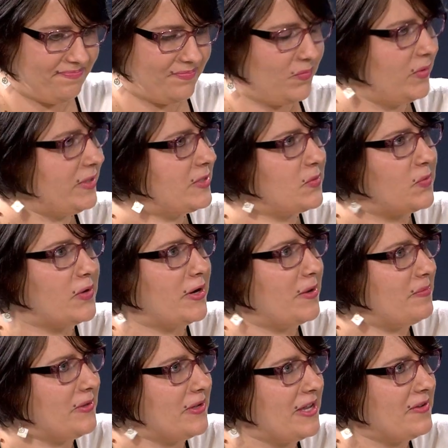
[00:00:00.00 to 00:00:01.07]
what's the word
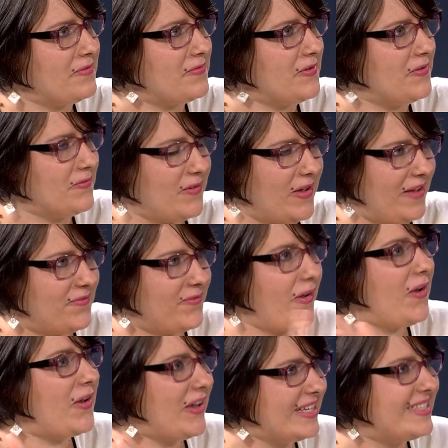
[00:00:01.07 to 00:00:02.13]
I'm looking for?
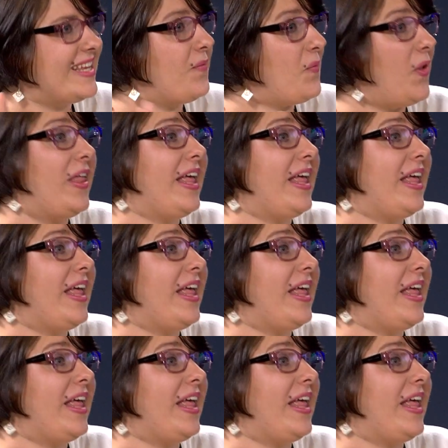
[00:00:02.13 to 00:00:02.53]
Focus. Well,